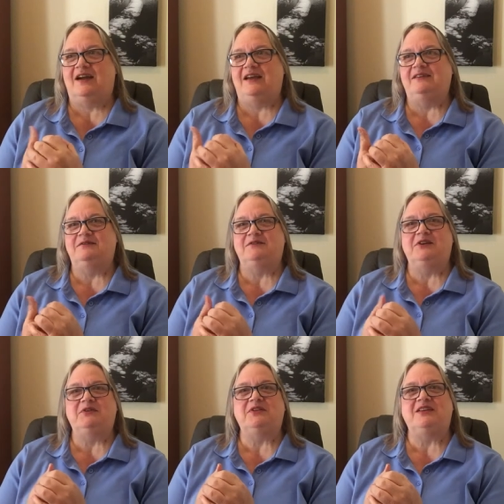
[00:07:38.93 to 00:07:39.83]
I don't
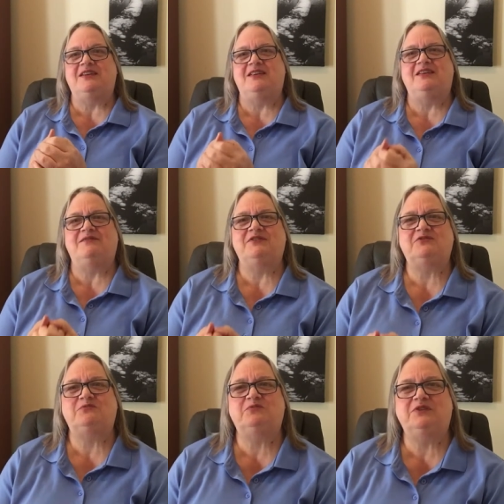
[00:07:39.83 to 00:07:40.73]
know that any of
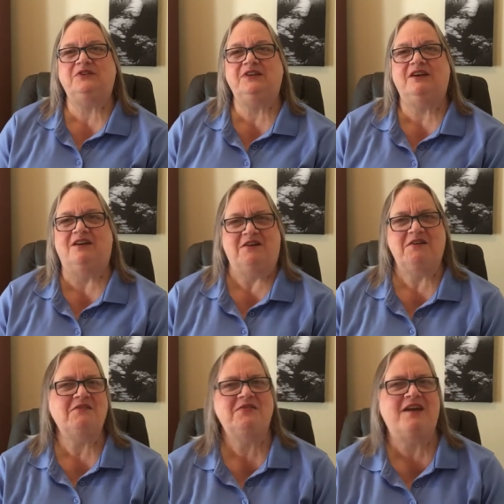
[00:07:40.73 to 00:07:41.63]
us really
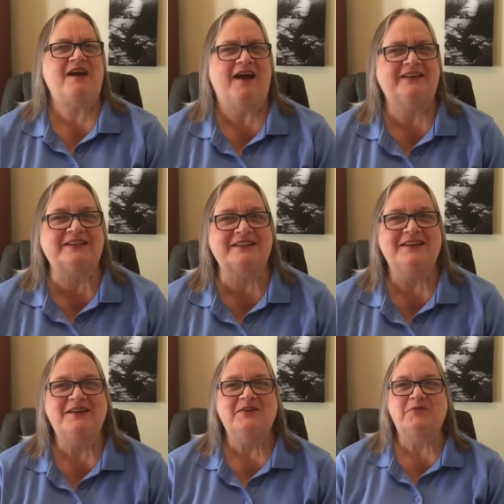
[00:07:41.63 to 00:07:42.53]
are that.
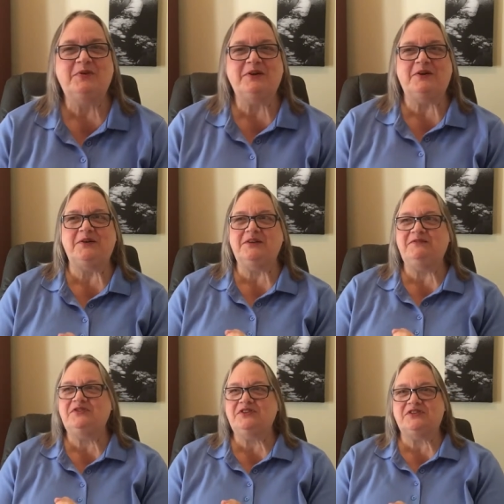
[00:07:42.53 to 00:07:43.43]
We all
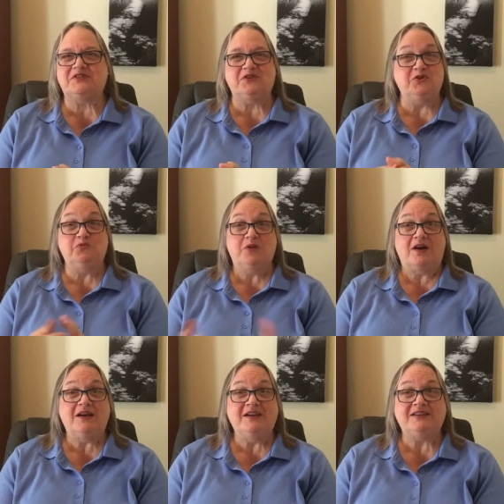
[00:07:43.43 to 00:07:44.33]
who
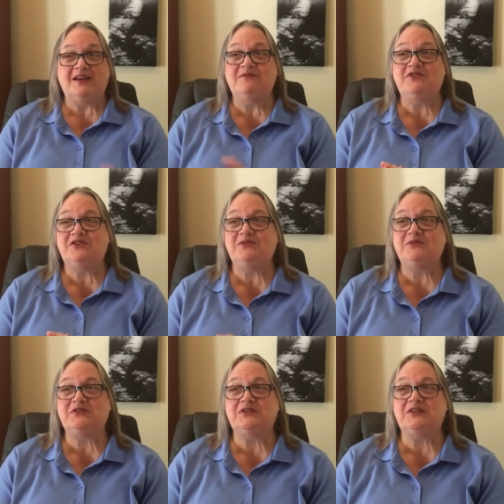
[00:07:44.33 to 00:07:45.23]
write have
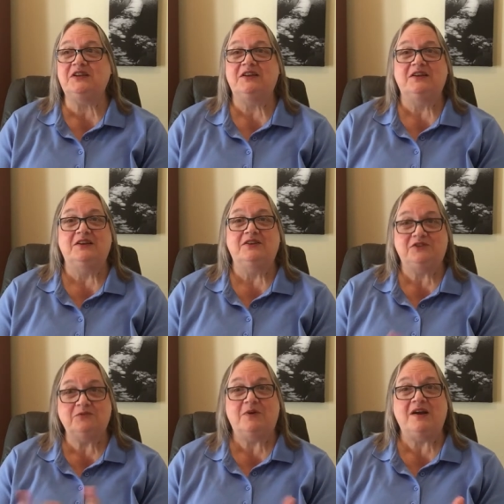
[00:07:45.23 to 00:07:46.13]
chosen
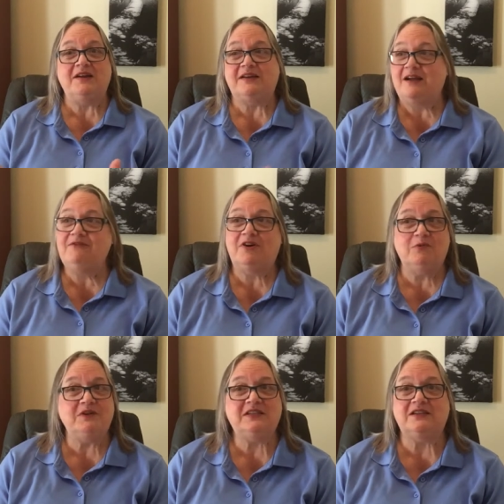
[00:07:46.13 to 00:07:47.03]
to write. I've
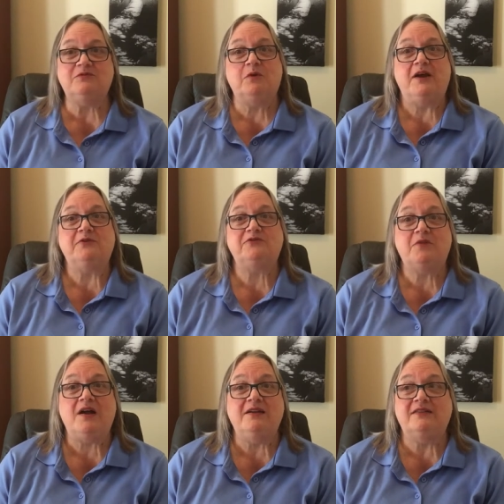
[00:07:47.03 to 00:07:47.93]
always said writers
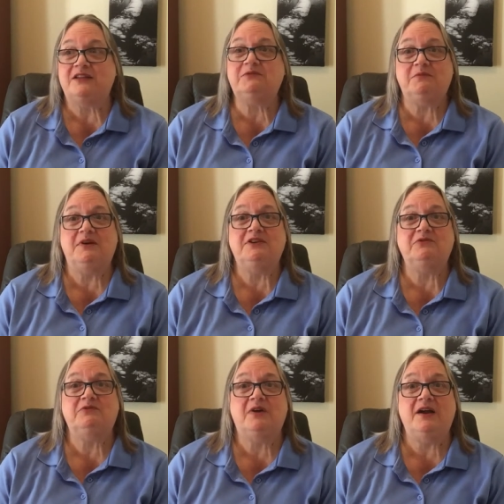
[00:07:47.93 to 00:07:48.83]
write. That's what makes
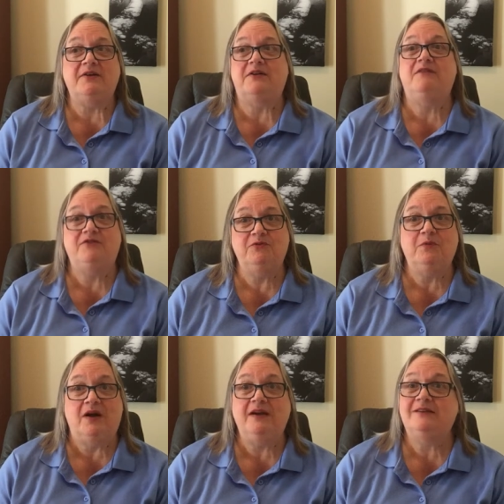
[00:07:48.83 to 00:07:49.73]
you a writer. If you
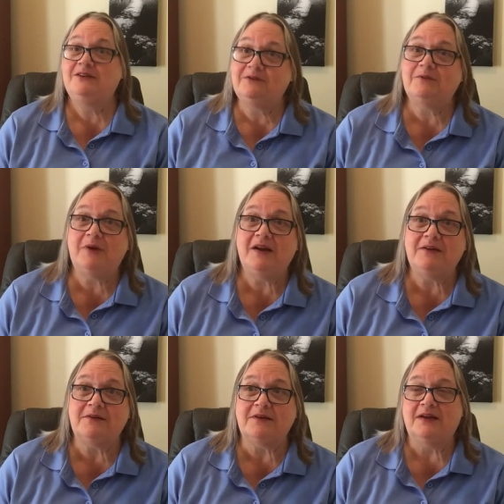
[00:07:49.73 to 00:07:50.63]
write, you're a
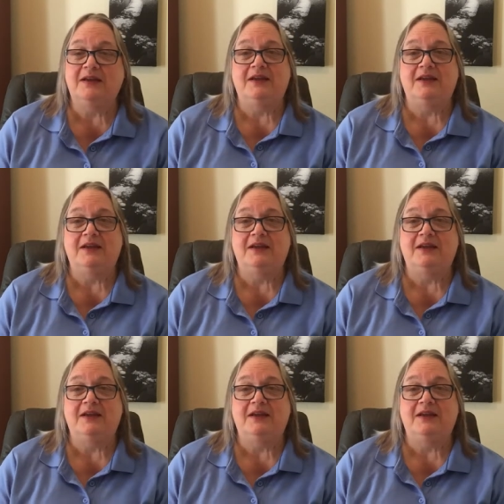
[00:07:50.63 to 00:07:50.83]
writer.